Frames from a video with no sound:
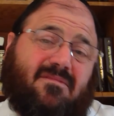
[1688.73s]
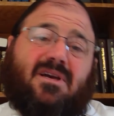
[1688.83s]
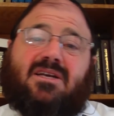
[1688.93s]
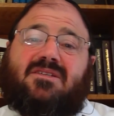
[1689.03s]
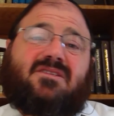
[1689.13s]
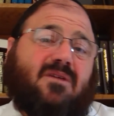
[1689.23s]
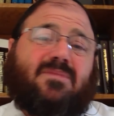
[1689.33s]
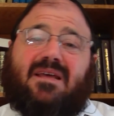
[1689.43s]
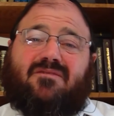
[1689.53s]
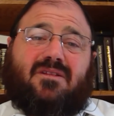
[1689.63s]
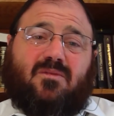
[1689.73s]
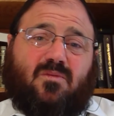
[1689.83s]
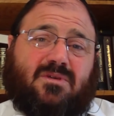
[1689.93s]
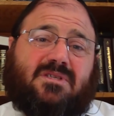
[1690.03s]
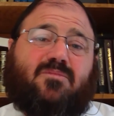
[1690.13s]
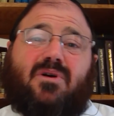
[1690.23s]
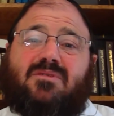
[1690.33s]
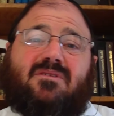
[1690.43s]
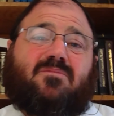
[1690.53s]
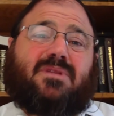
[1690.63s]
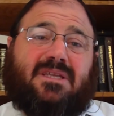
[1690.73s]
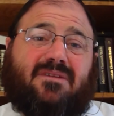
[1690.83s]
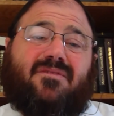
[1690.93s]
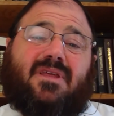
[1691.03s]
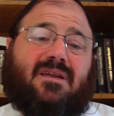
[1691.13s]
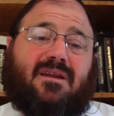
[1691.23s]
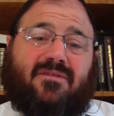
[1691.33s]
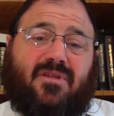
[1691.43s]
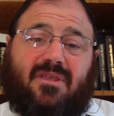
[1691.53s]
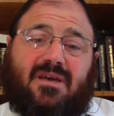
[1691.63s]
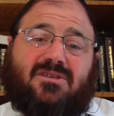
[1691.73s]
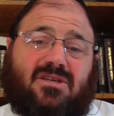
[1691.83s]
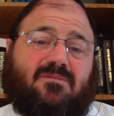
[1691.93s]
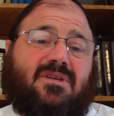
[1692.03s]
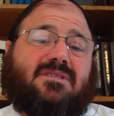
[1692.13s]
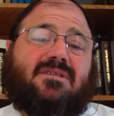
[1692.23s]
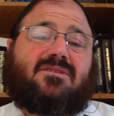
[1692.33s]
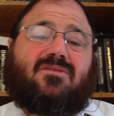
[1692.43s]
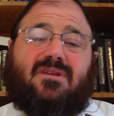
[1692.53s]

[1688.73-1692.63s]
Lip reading: on some level we're supposed to believe that everything Hashem does is good,